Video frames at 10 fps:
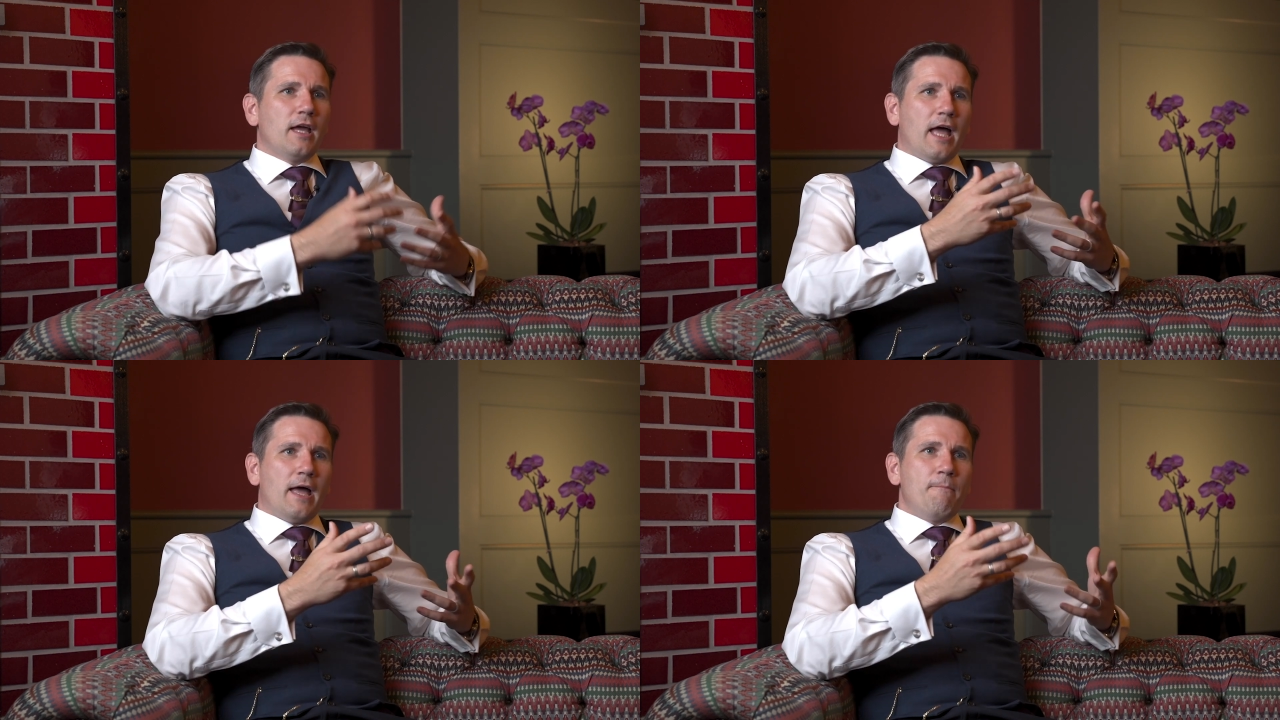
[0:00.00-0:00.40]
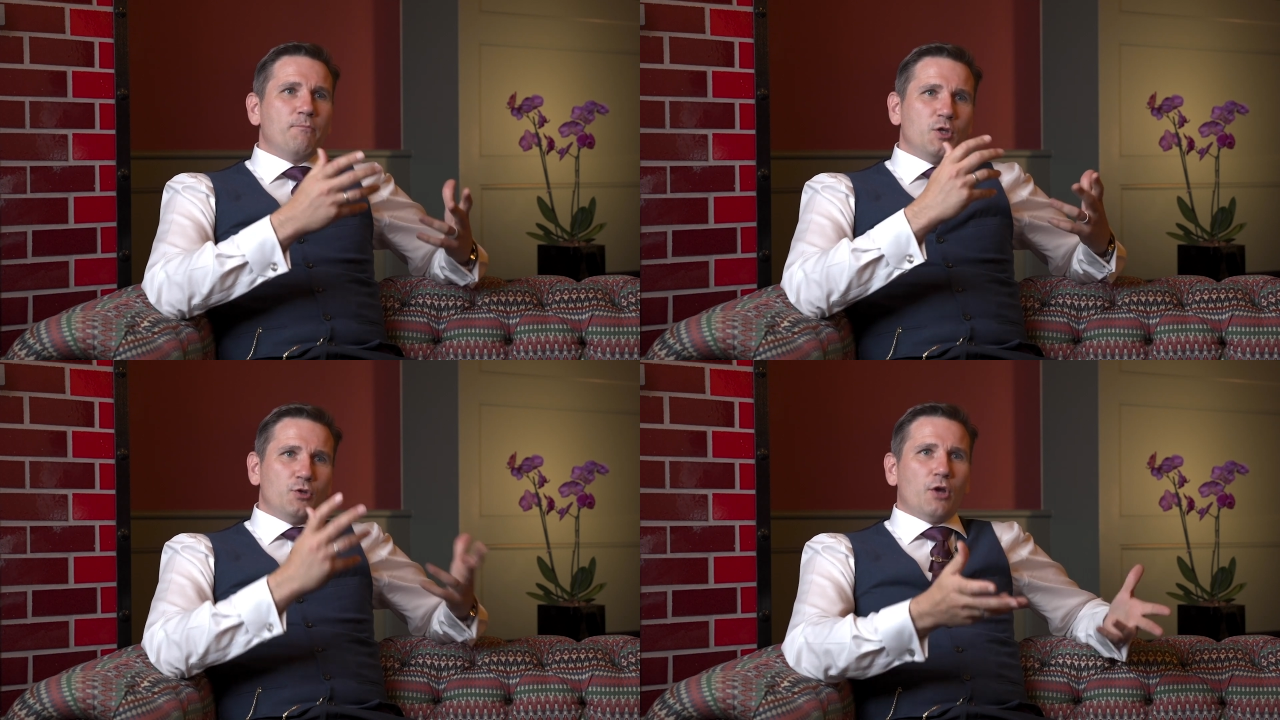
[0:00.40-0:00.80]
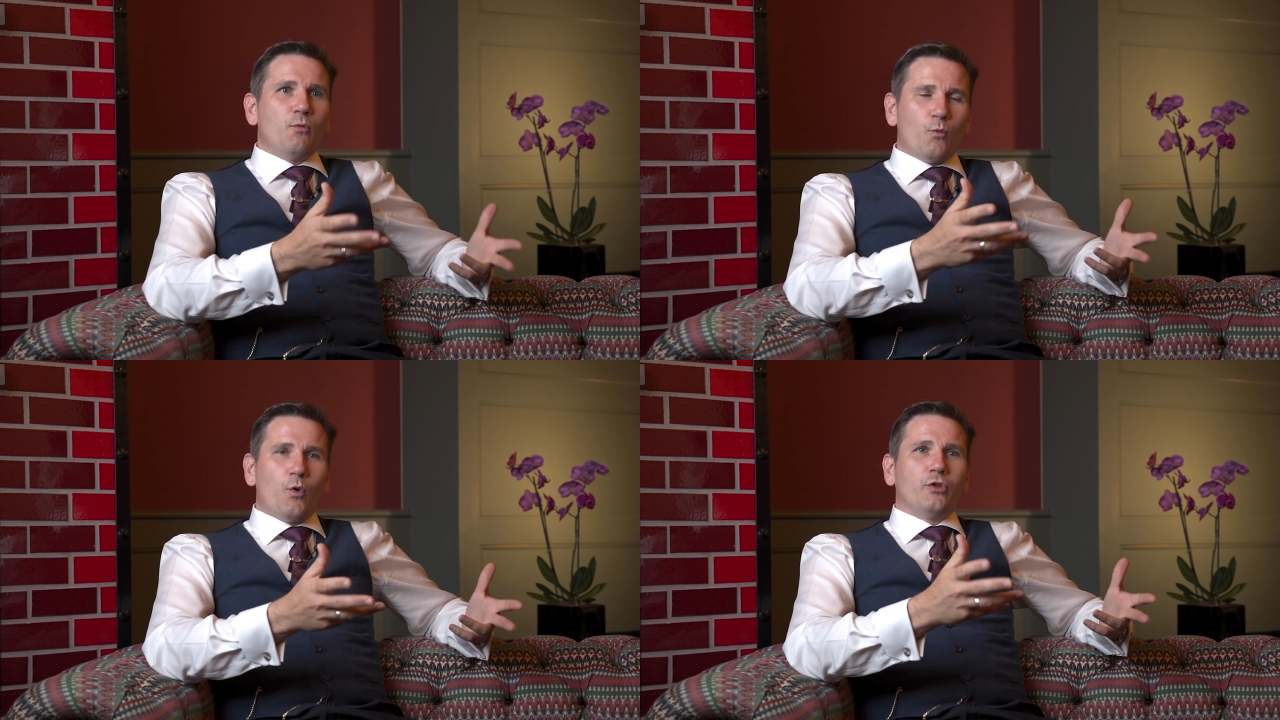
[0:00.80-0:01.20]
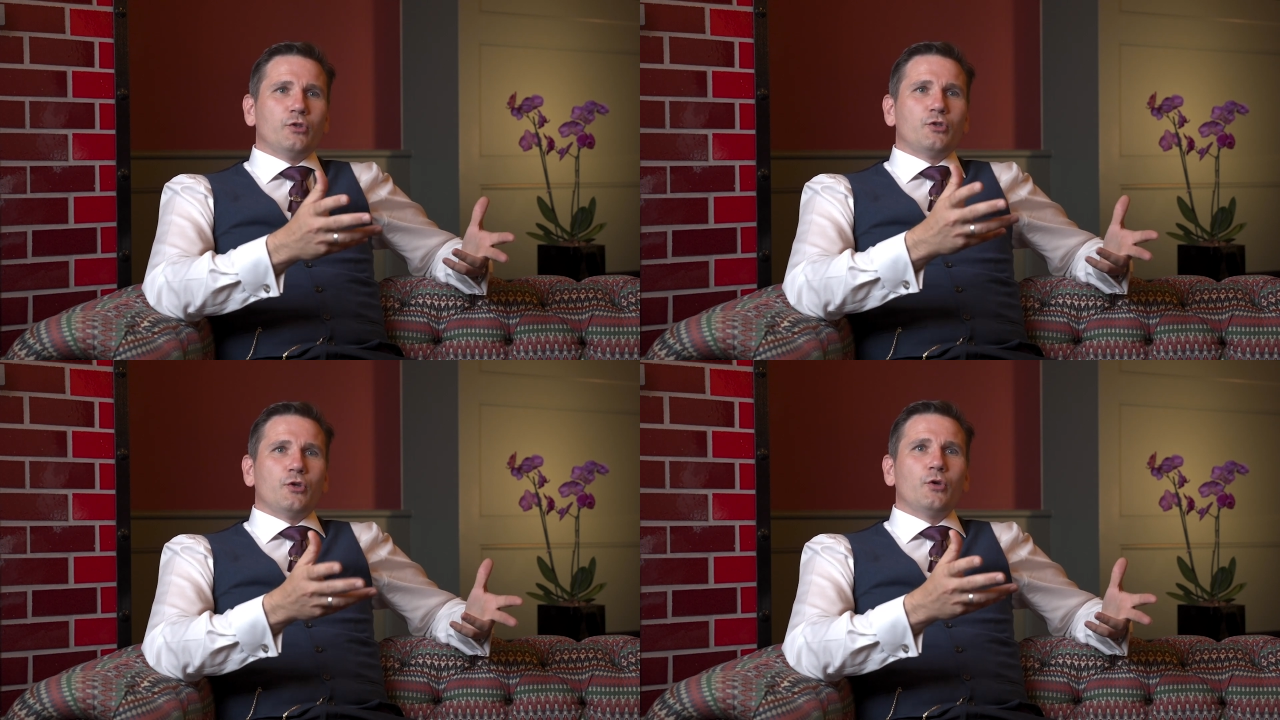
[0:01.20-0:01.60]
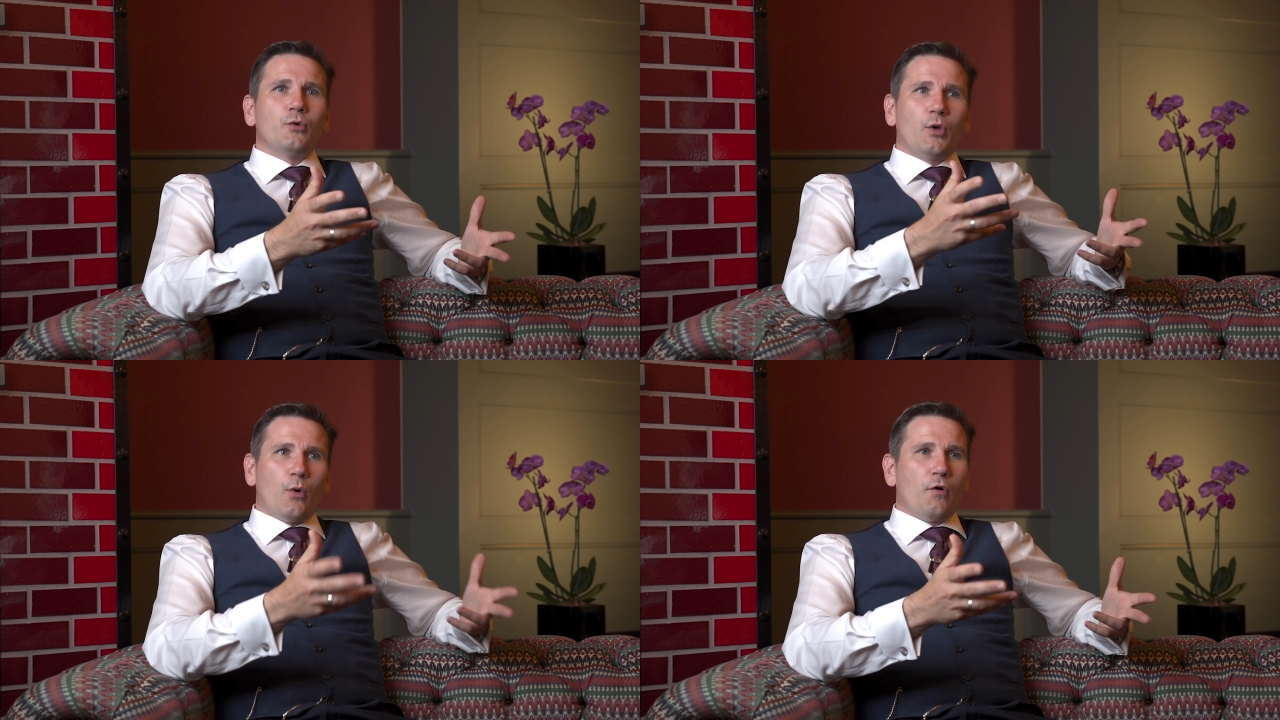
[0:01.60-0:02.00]
Um, you don't want
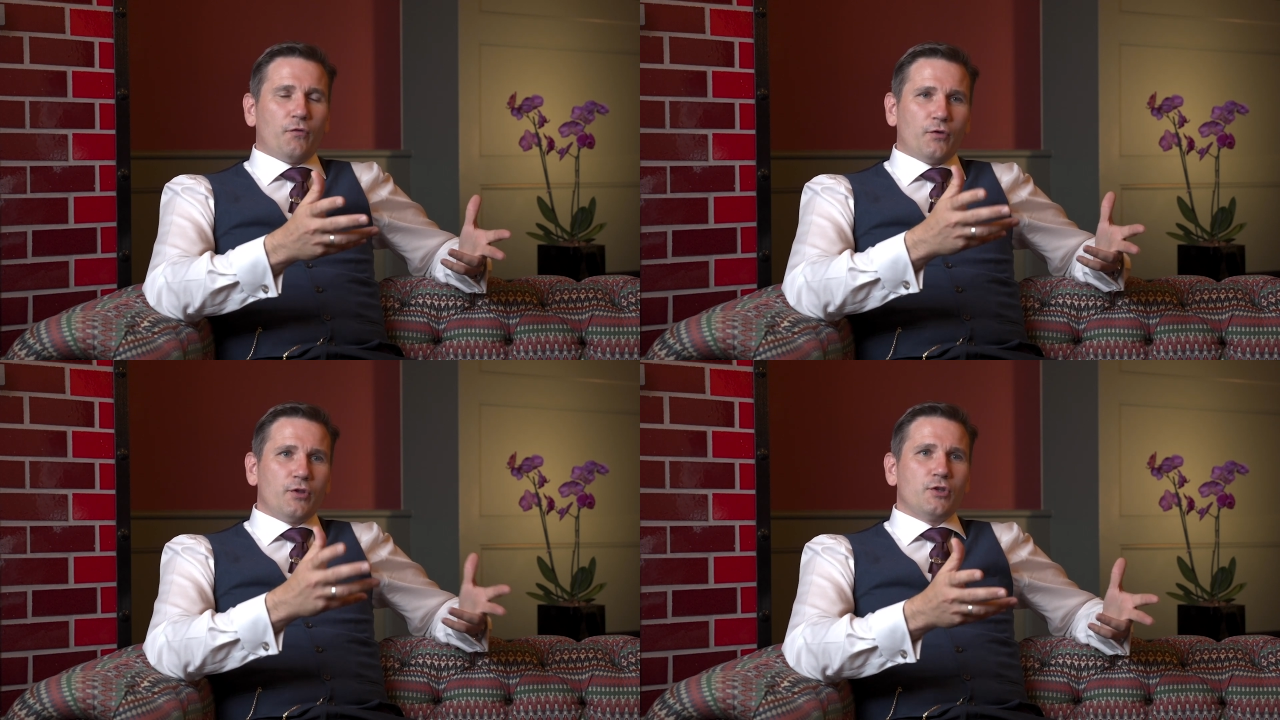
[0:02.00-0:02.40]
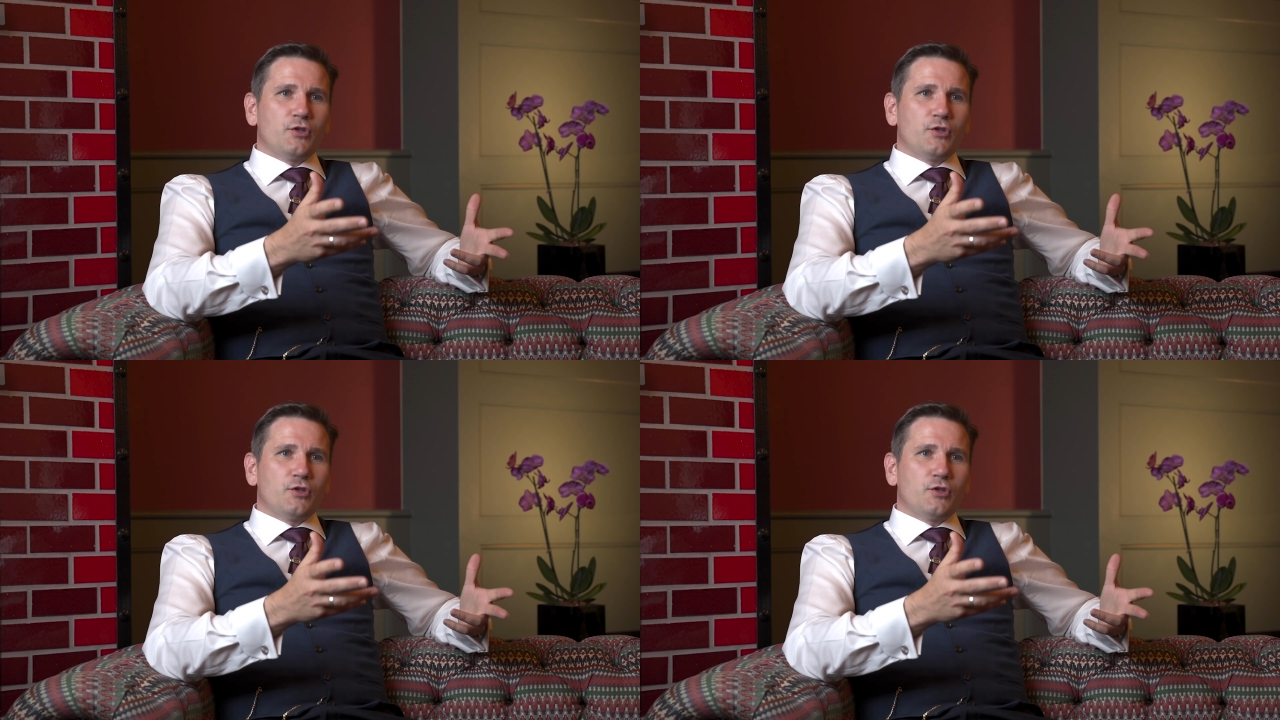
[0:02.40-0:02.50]
to go off and